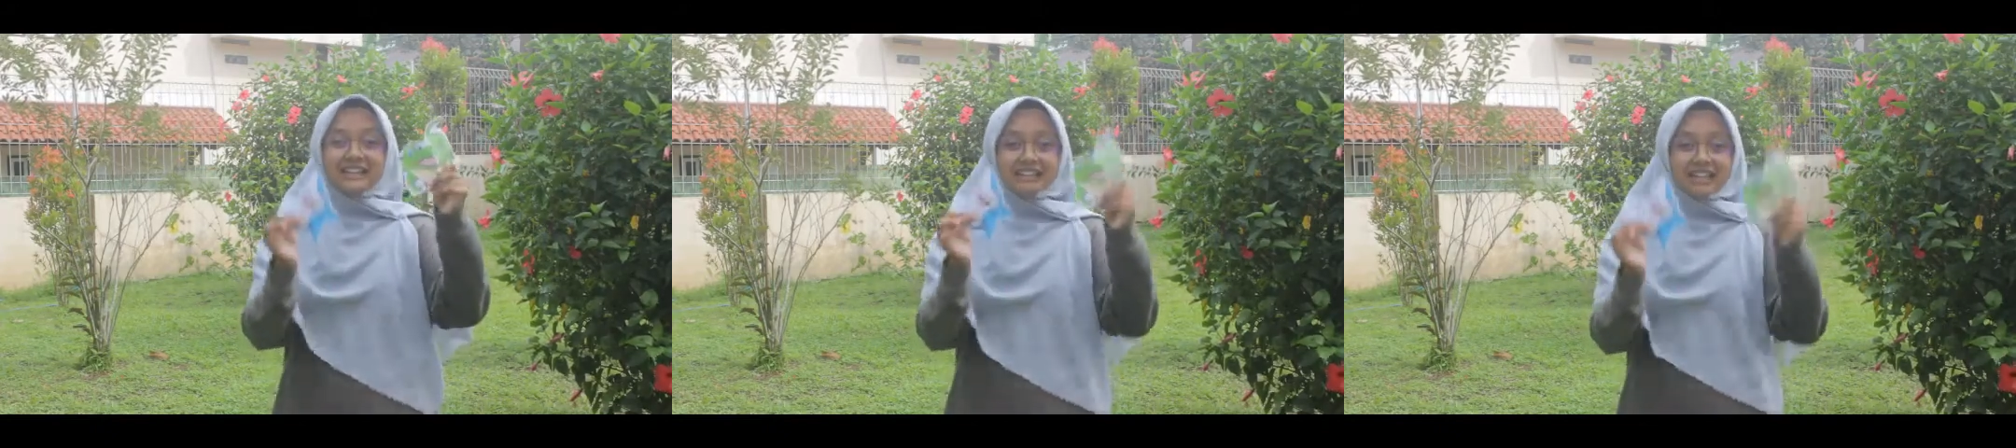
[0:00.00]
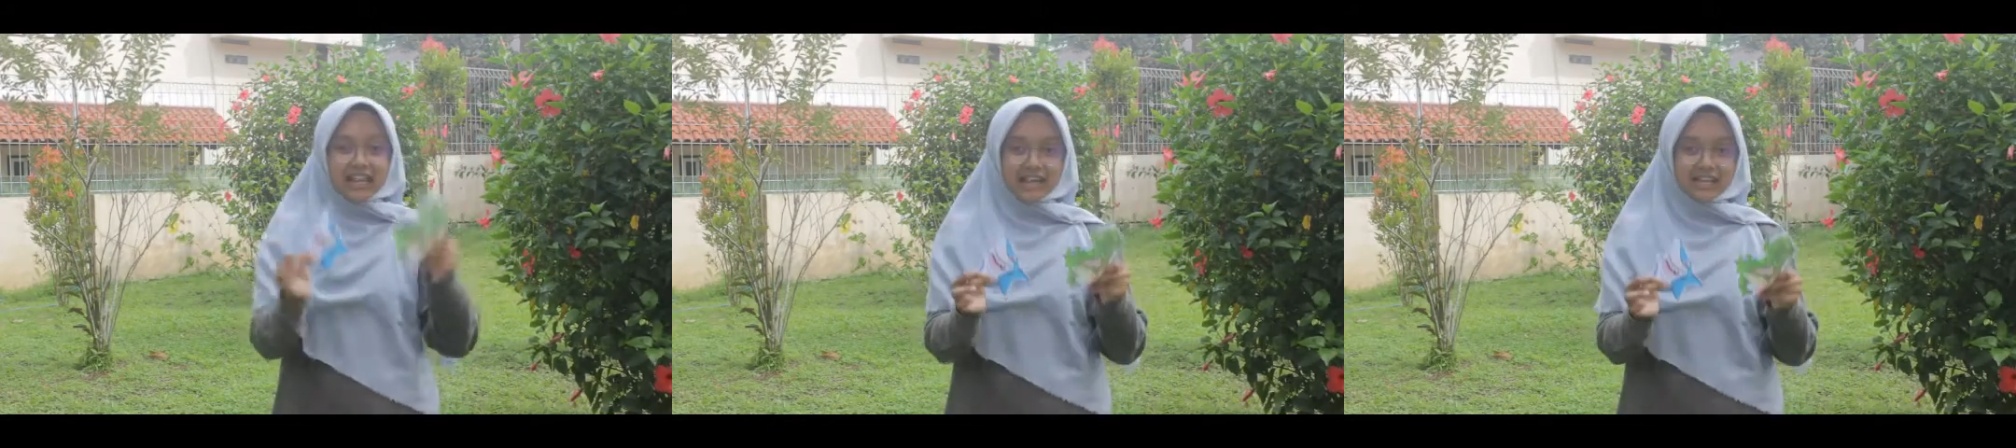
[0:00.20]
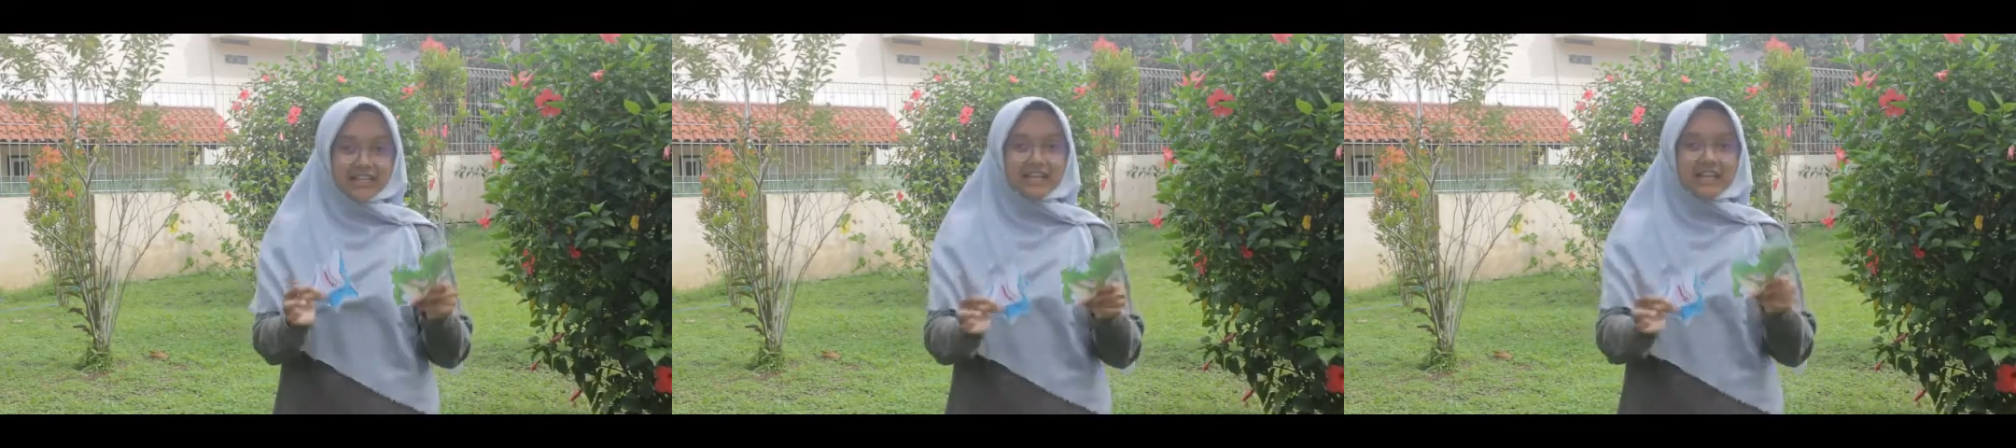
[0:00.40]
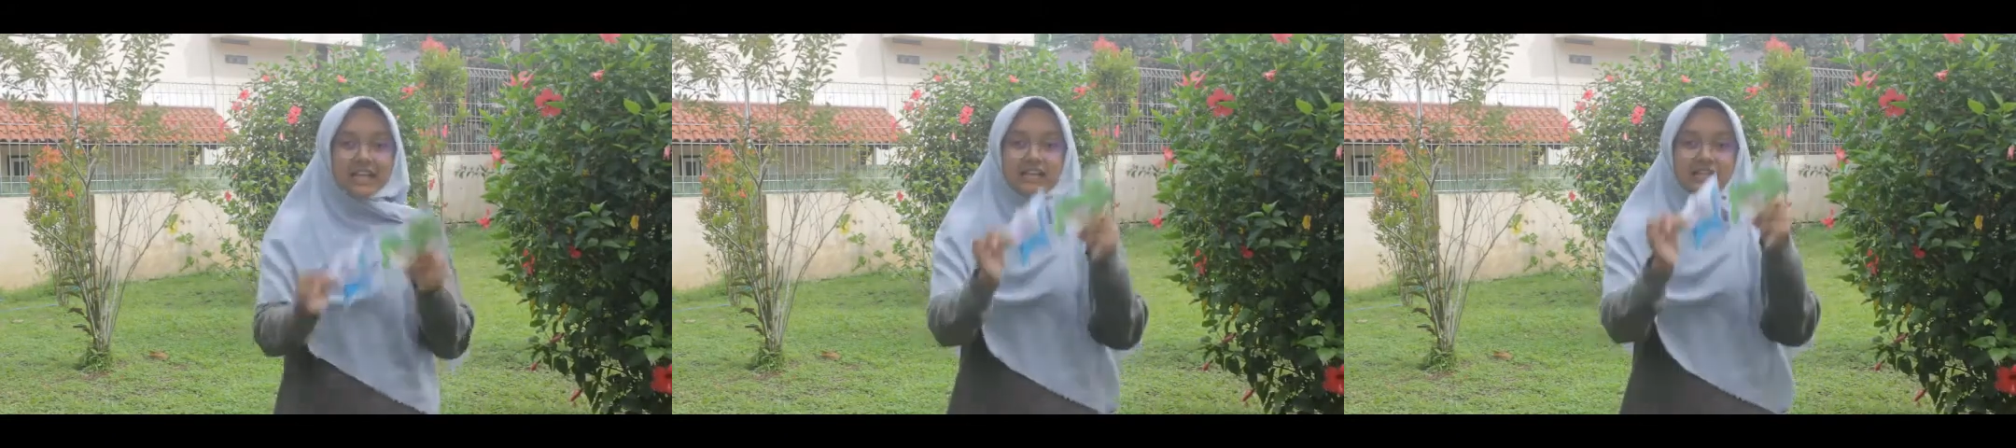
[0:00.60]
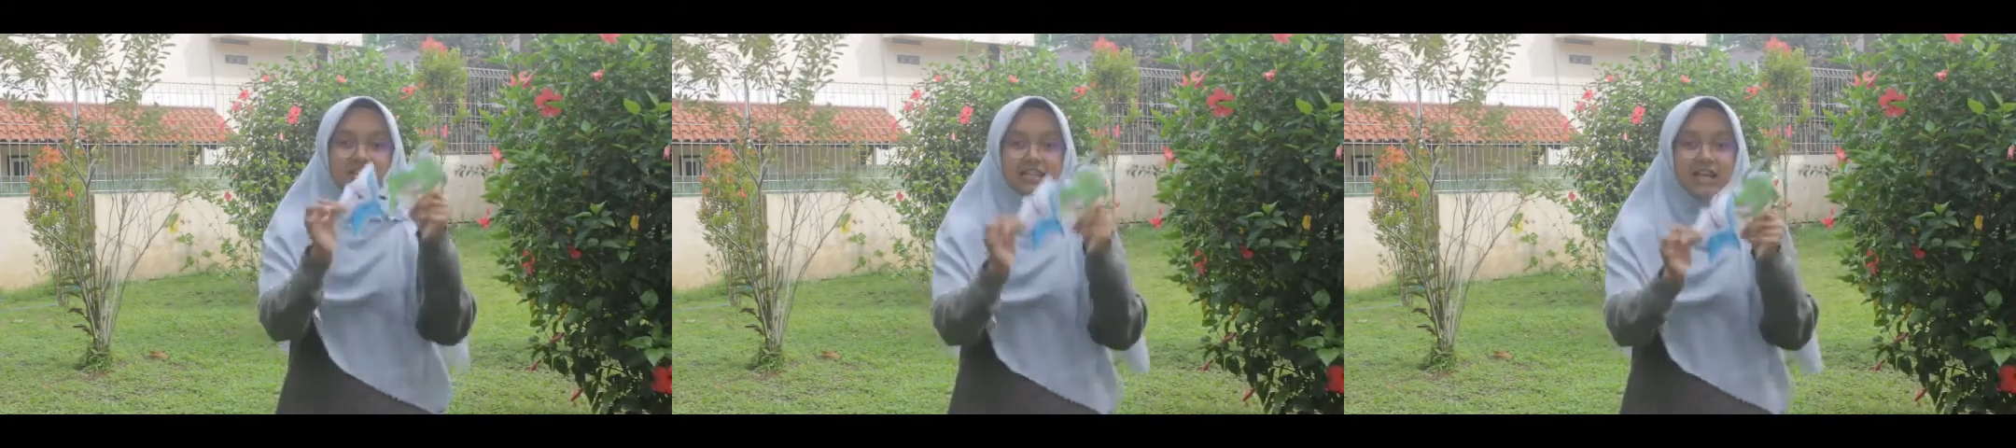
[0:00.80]
Then
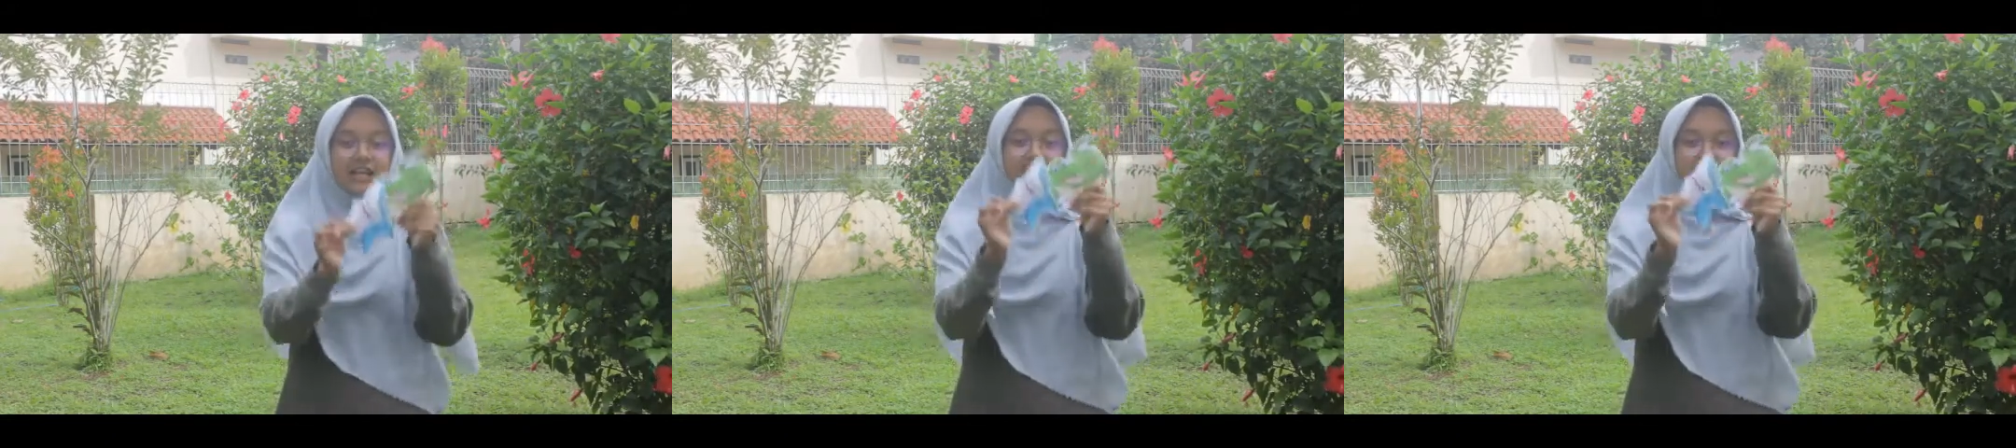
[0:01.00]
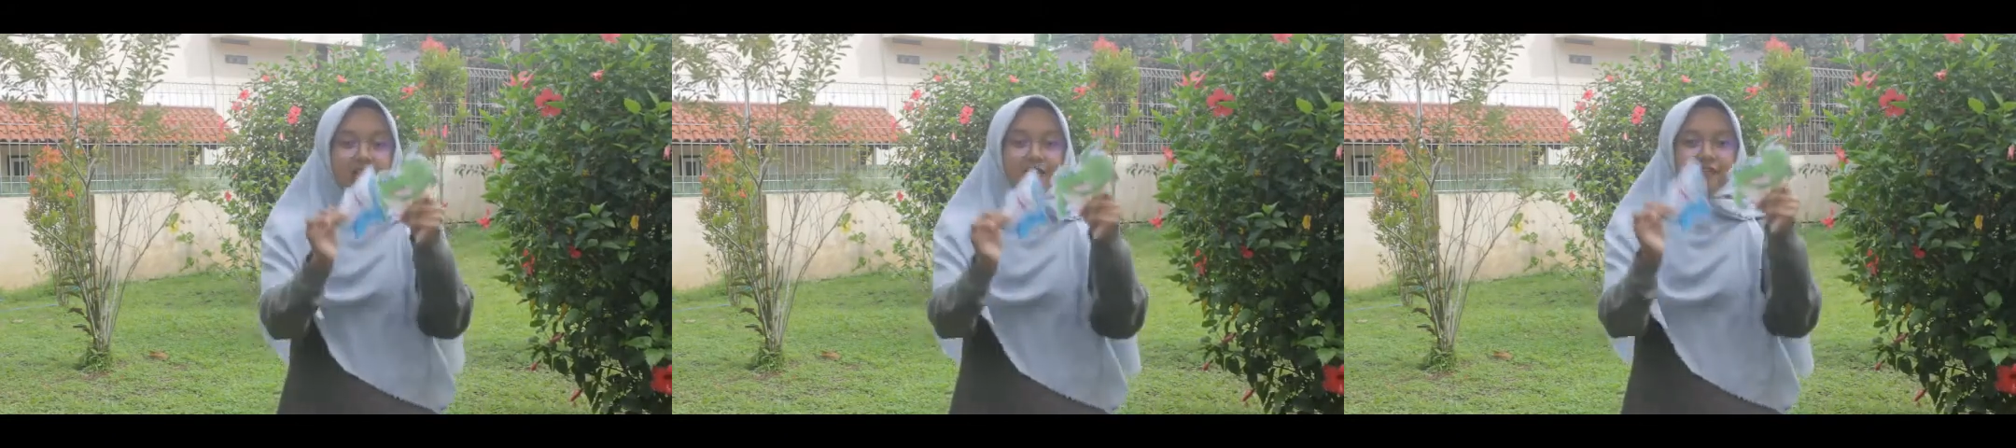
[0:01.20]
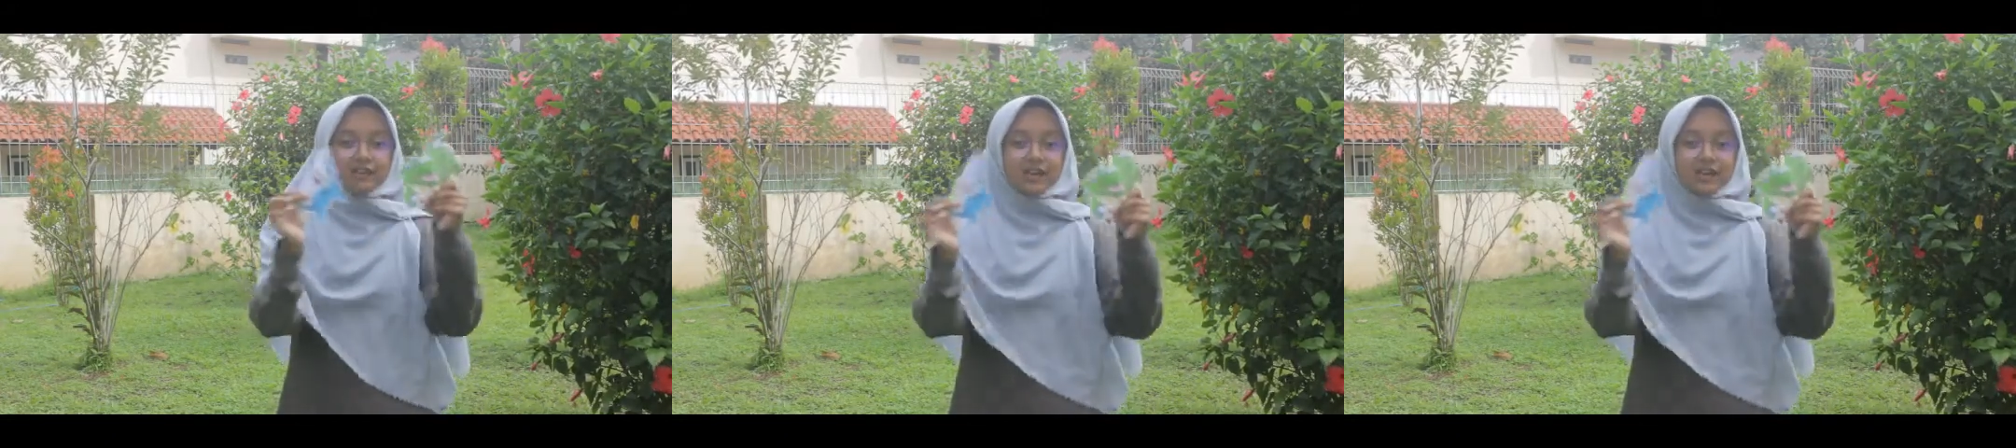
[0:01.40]
they live